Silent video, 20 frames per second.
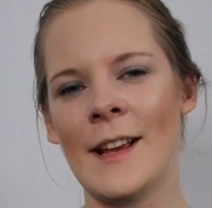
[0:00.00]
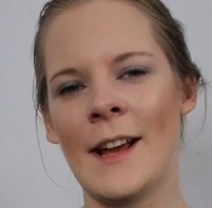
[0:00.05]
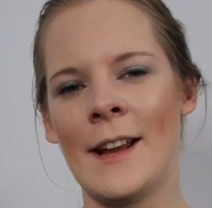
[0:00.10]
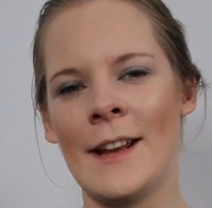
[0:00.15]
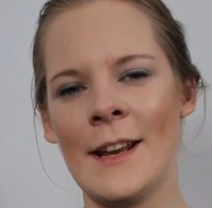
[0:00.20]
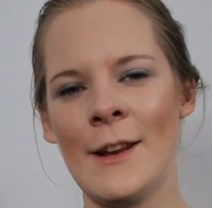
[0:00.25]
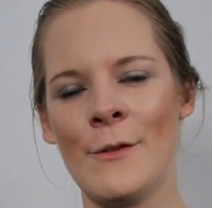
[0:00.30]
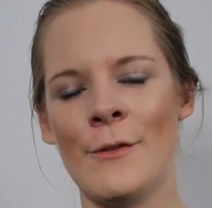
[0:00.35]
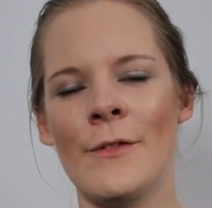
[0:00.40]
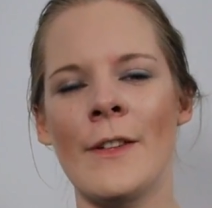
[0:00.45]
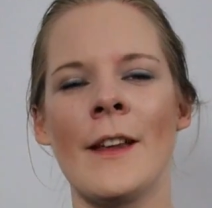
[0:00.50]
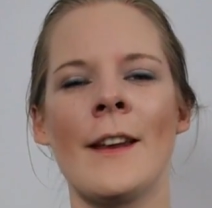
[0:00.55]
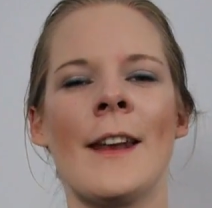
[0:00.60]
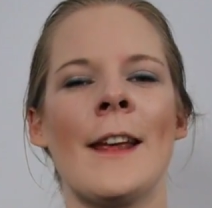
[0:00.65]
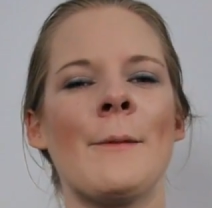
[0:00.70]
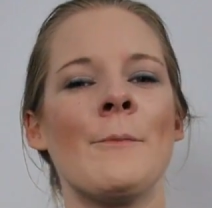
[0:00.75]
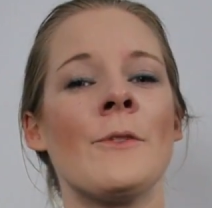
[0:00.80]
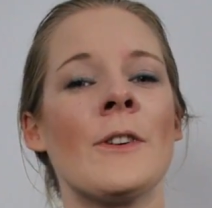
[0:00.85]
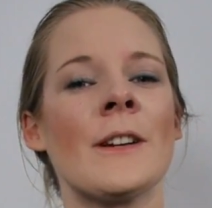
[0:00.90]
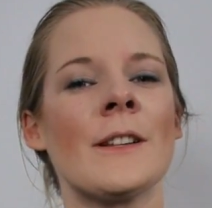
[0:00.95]
and if that
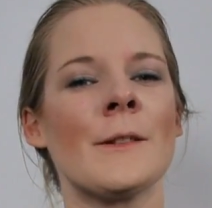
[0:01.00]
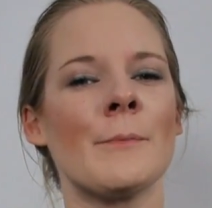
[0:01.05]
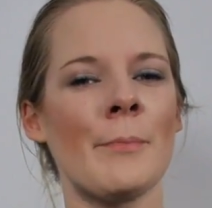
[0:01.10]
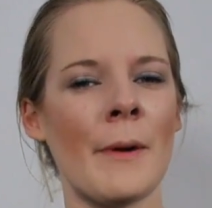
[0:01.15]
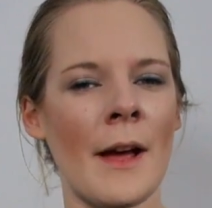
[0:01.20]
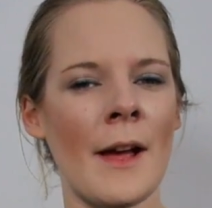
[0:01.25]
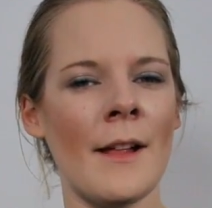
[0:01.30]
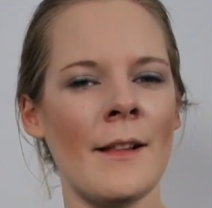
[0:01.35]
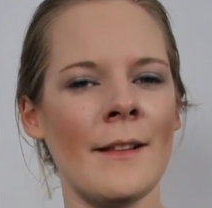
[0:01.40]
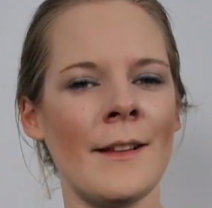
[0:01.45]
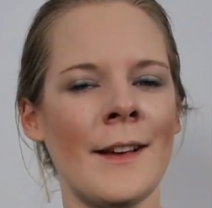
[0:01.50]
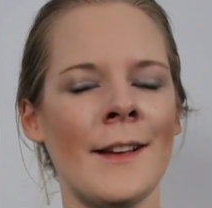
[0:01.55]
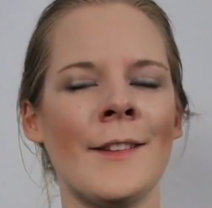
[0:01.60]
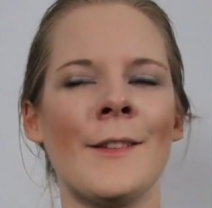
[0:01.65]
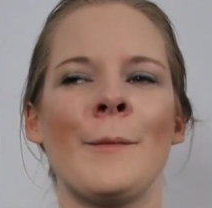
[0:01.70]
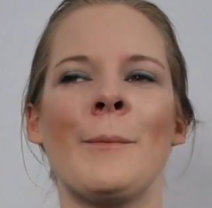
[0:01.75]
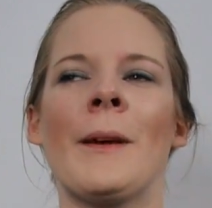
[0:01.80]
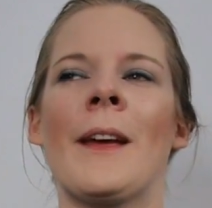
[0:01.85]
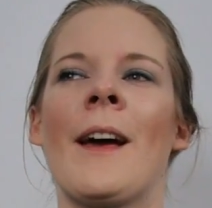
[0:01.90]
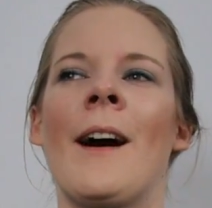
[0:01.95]
name rings a bell,
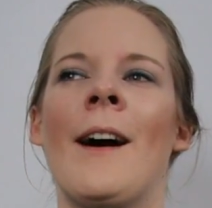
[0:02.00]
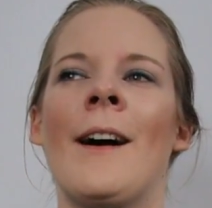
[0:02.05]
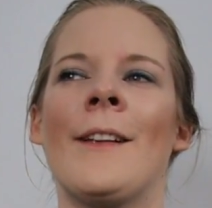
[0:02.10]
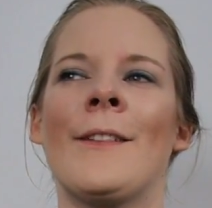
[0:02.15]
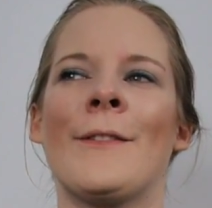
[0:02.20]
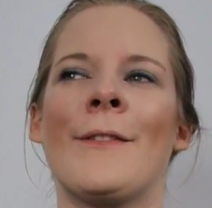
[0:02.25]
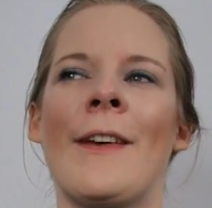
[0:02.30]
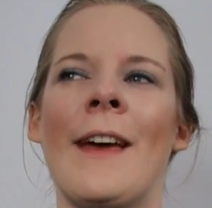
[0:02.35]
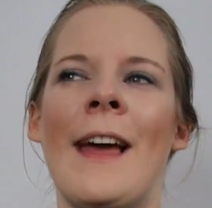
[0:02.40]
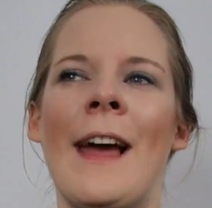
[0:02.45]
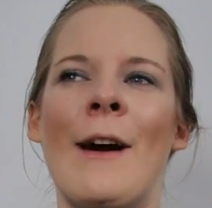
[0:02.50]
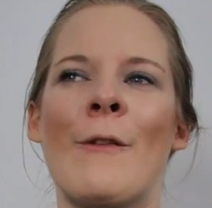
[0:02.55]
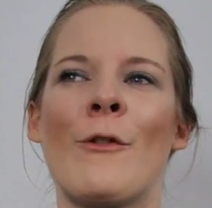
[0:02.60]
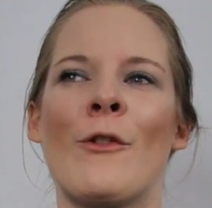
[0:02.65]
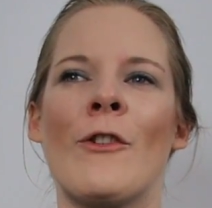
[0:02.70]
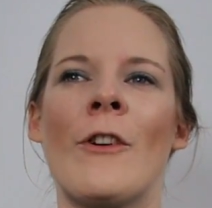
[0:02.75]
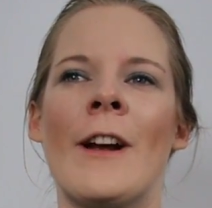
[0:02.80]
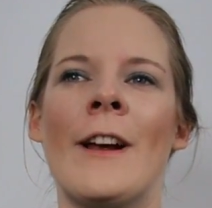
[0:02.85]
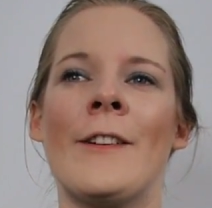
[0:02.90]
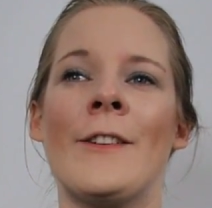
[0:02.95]
it's because they have
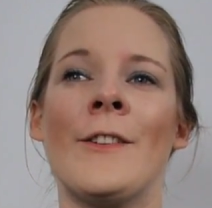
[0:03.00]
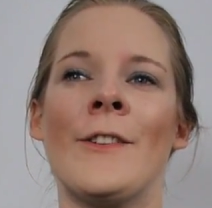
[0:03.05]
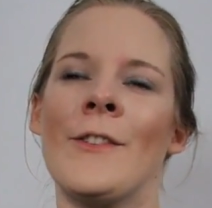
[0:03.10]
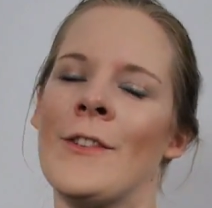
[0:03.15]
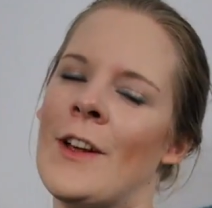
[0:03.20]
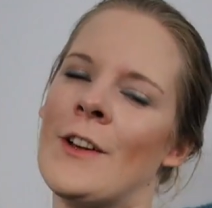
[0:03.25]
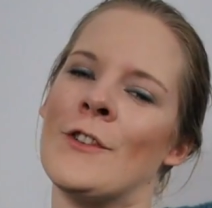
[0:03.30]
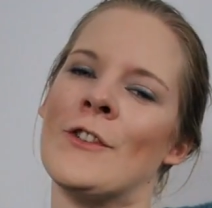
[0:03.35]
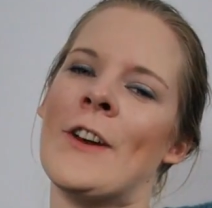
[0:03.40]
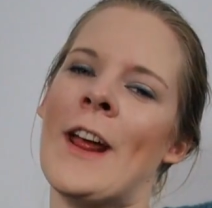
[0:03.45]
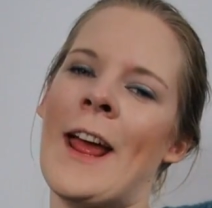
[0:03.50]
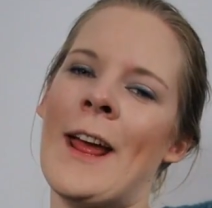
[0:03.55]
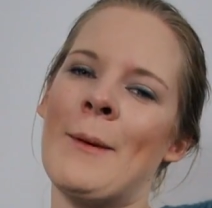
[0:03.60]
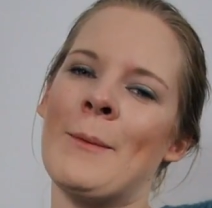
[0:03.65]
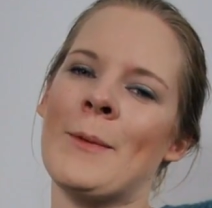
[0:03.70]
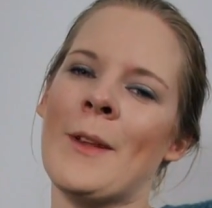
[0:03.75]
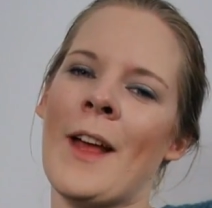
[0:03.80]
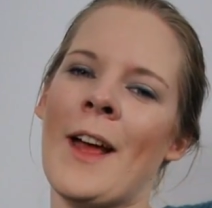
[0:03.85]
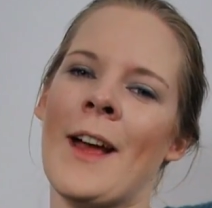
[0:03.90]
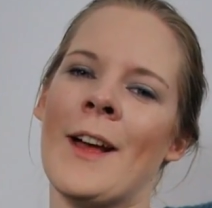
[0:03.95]
created such
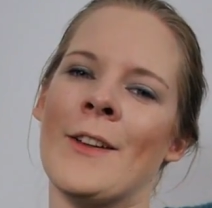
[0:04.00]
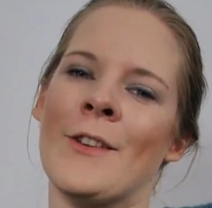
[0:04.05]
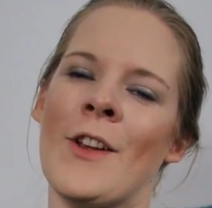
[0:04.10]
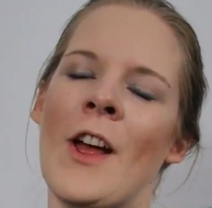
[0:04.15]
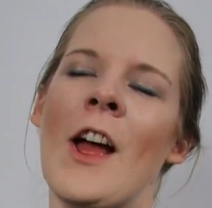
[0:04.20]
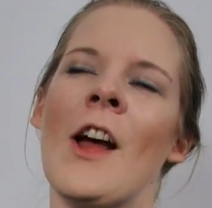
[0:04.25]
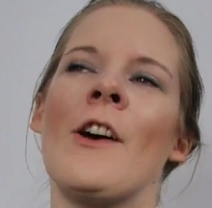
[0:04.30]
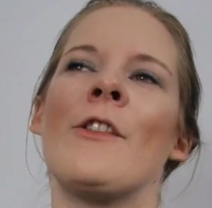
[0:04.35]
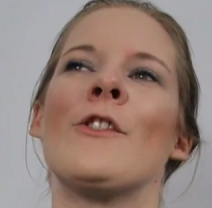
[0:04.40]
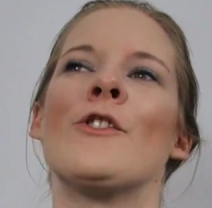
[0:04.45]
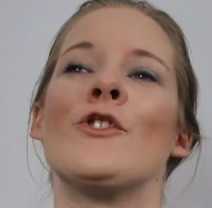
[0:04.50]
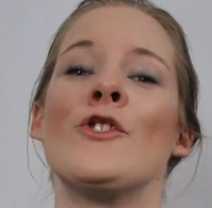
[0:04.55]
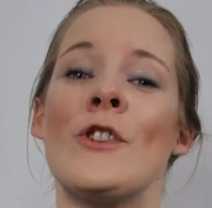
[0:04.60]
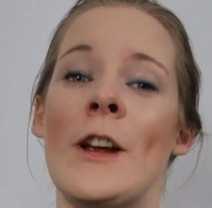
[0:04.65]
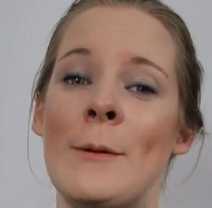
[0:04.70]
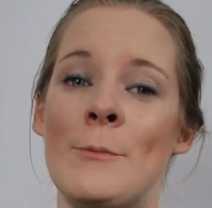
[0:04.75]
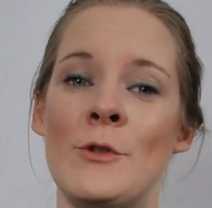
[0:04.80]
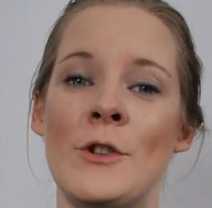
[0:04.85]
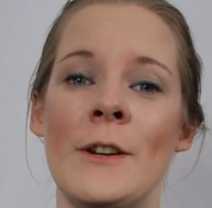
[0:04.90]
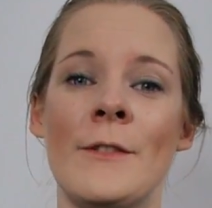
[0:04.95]
games as The
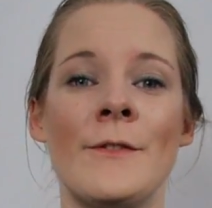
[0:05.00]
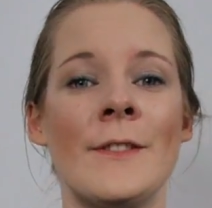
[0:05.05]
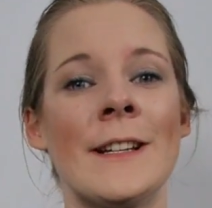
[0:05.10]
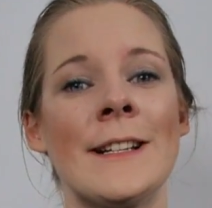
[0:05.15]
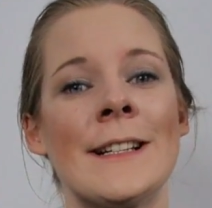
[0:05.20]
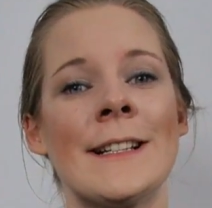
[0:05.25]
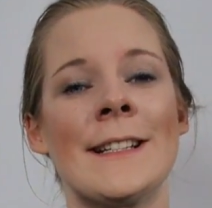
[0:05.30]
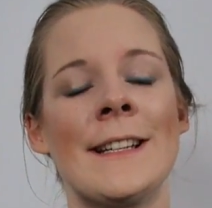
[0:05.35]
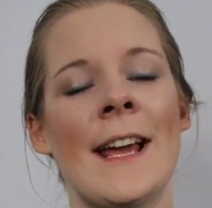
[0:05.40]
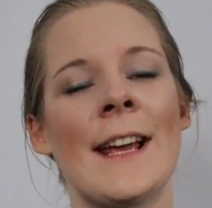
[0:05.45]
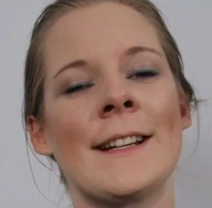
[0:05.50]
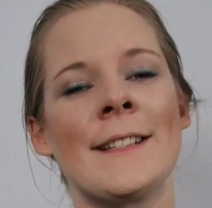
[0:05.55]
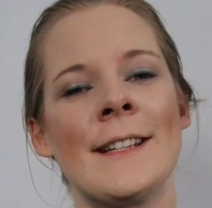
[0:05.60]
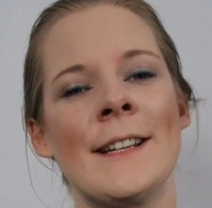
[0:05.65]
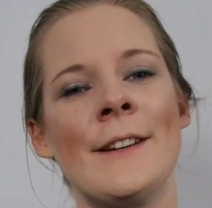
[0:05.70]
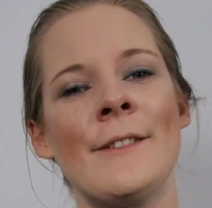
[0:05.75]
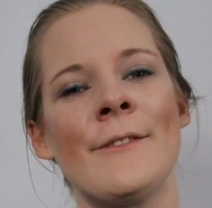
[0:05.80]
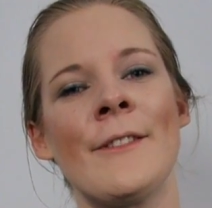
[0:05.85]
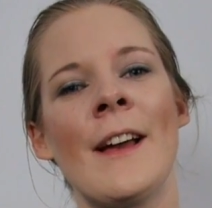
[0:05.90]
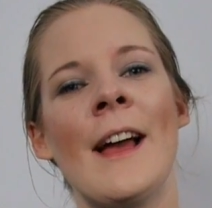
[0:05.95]
Shape-Shifting
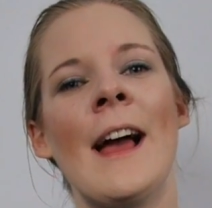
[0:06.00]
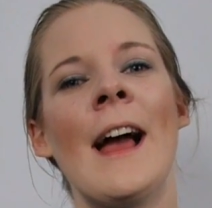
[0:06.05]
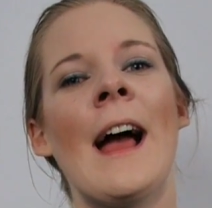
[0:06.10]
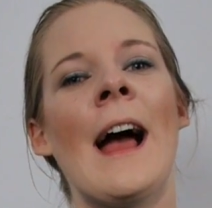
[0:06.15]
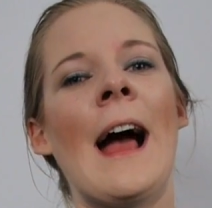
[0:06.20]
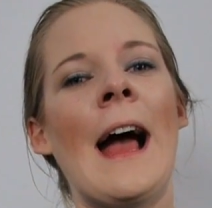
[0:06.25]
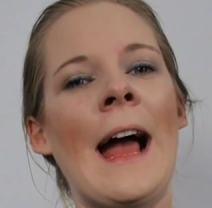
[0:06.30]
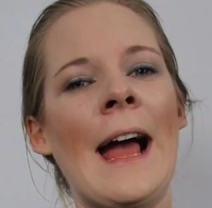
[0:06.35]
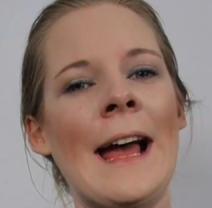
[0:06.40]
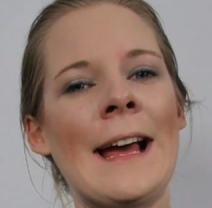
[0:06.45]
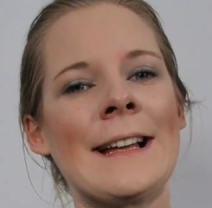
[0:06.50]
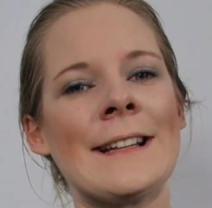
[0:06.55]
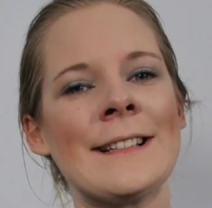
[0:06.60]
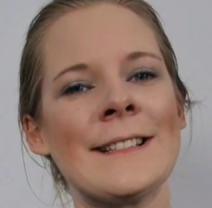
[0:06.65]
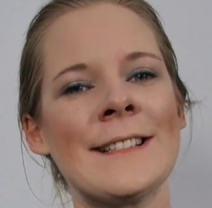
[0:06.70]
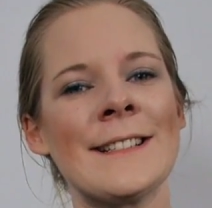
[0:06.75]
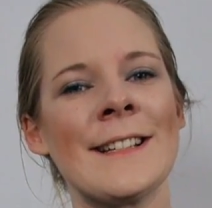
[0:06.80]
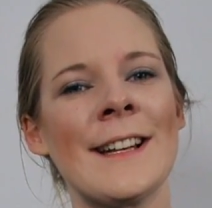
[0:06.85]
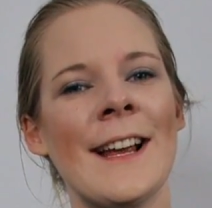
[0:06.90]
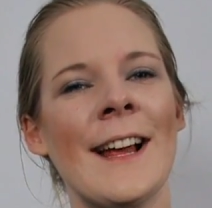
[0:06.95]
Detective and